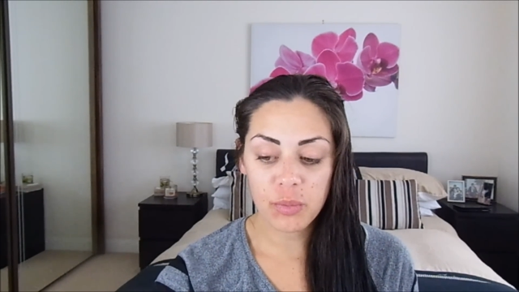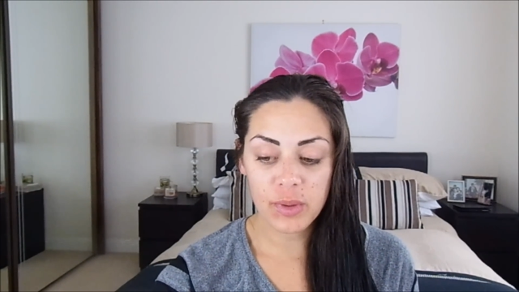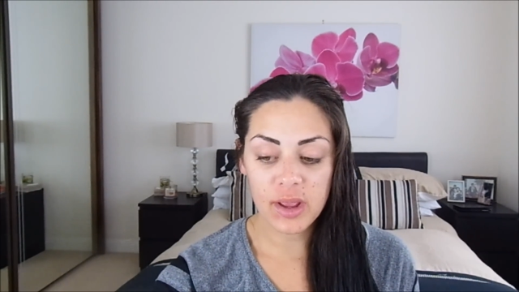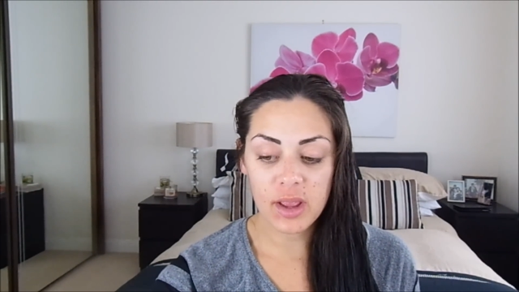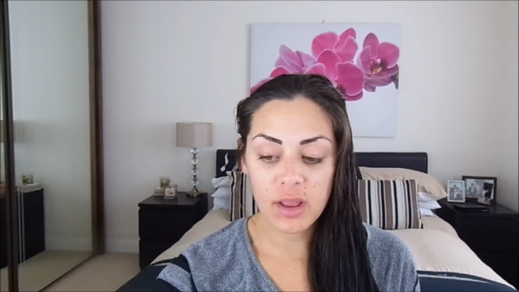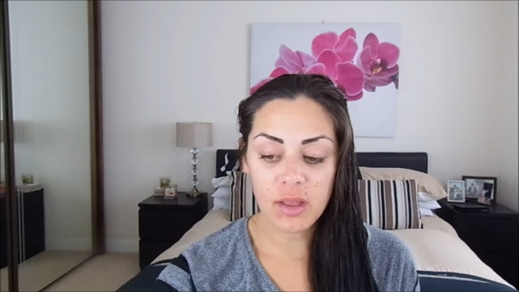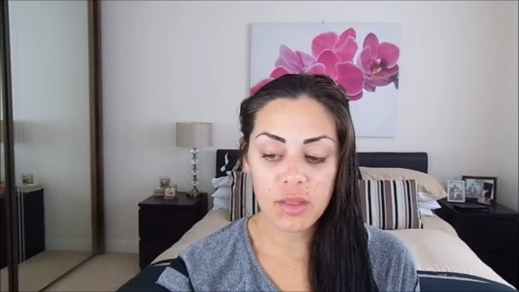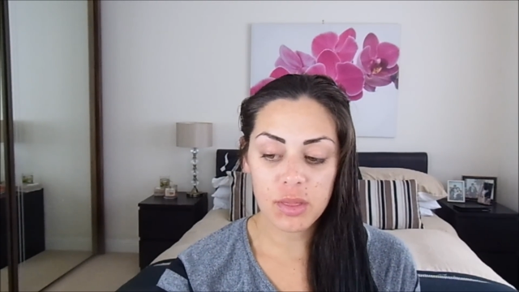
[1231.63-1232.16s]

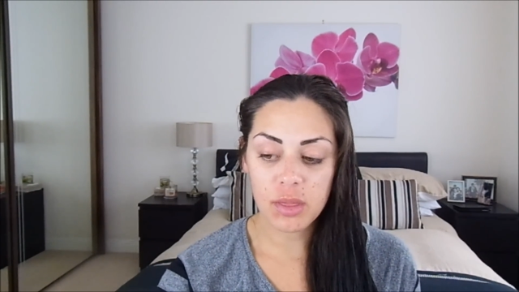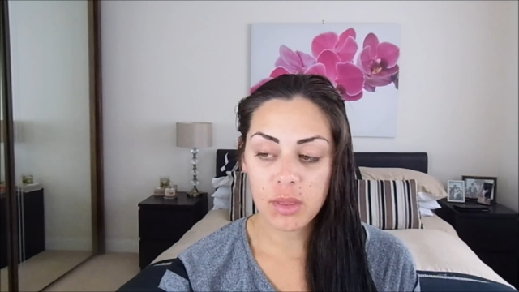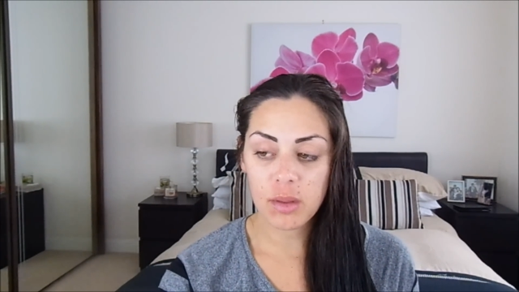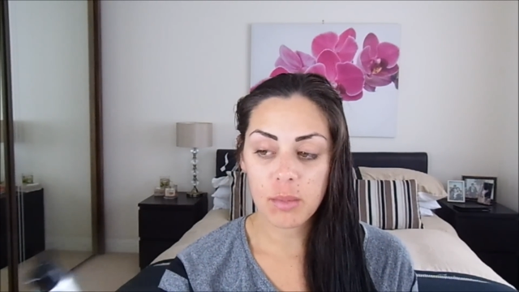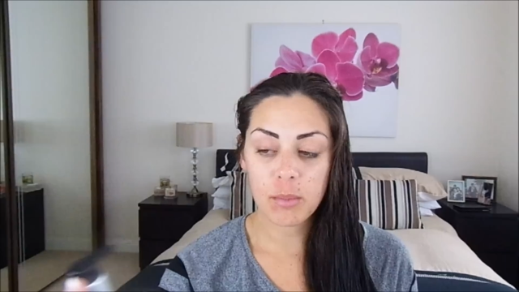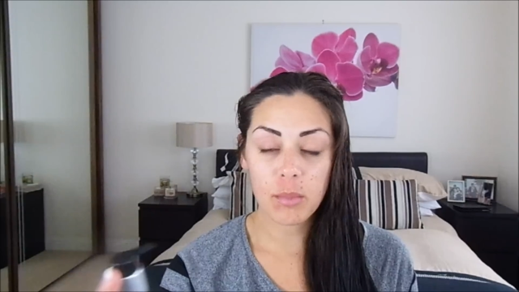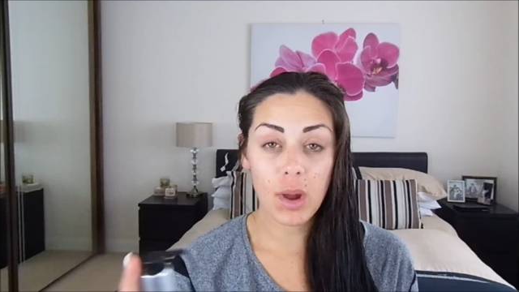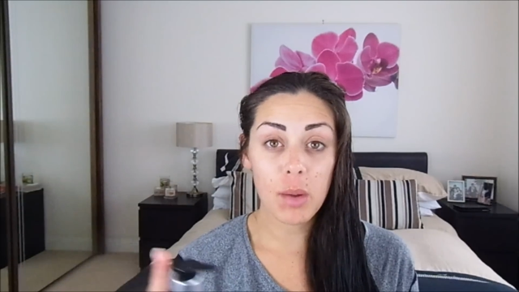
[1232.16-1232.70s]
with
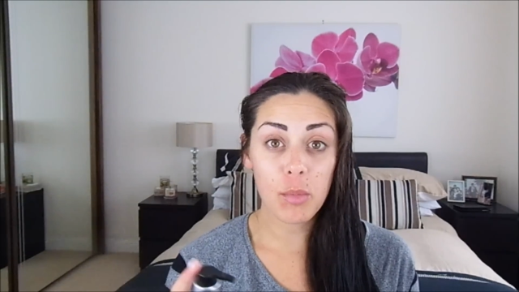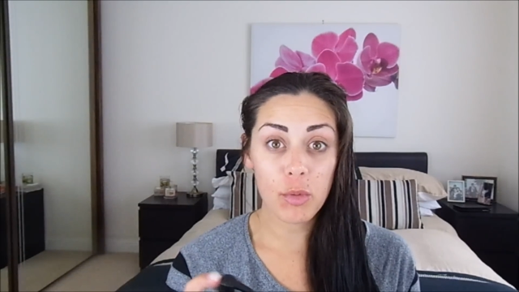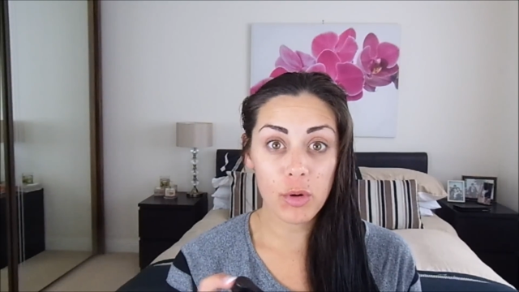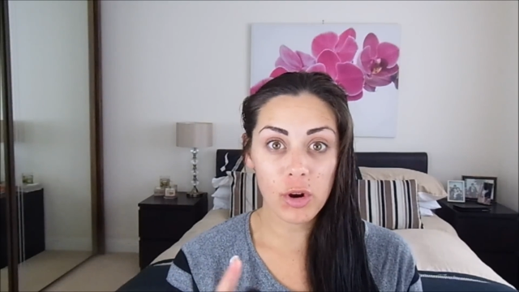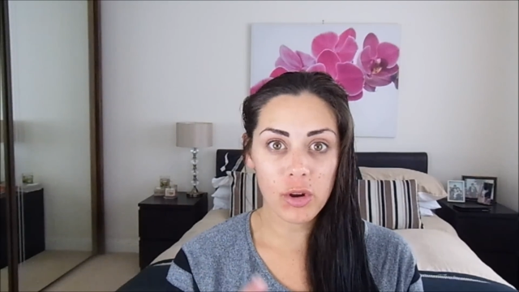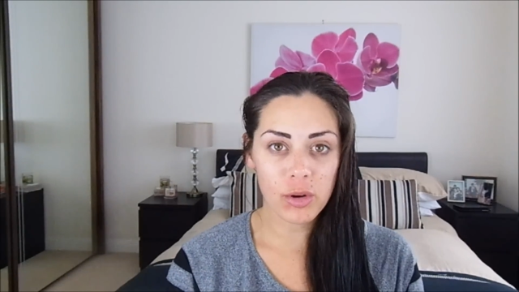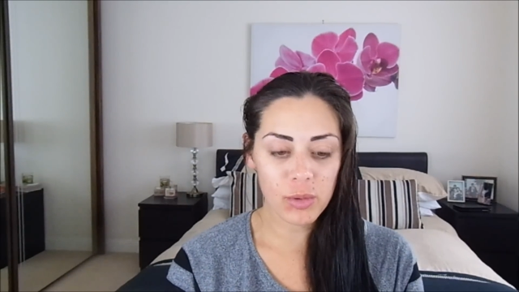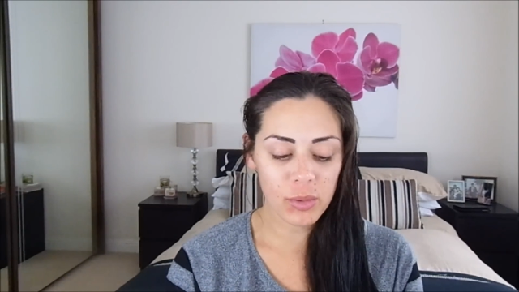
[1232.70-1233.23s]
my
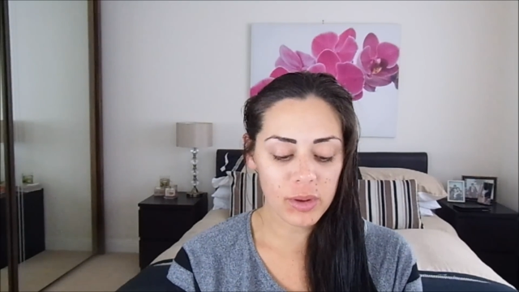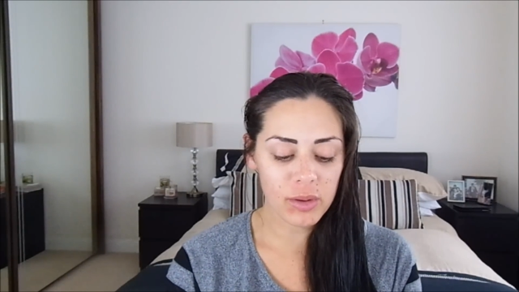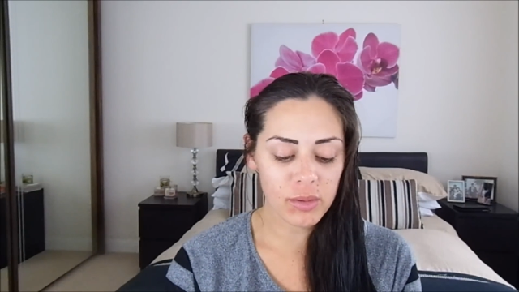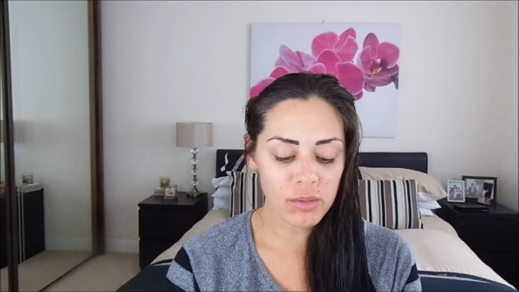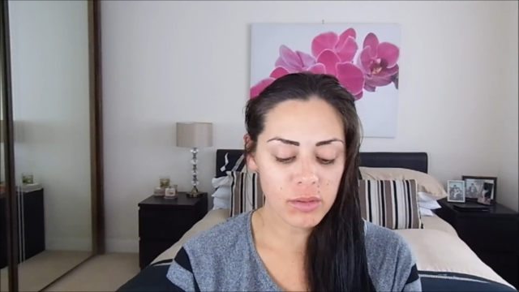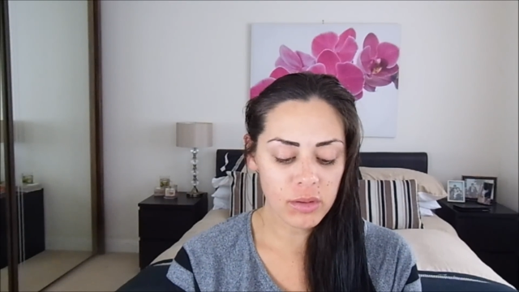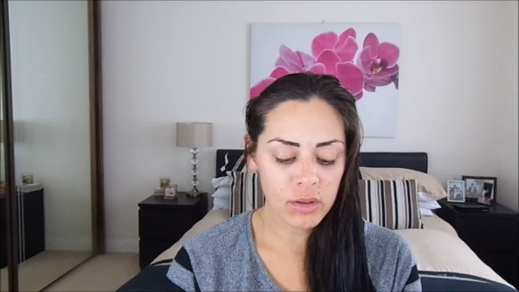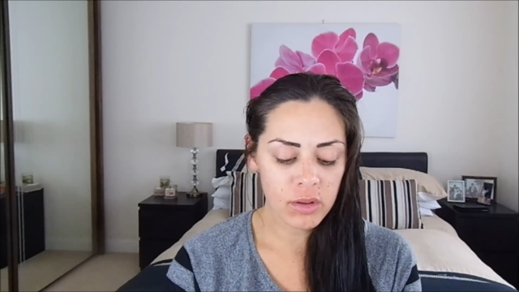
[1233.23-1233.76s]
Moroccan oil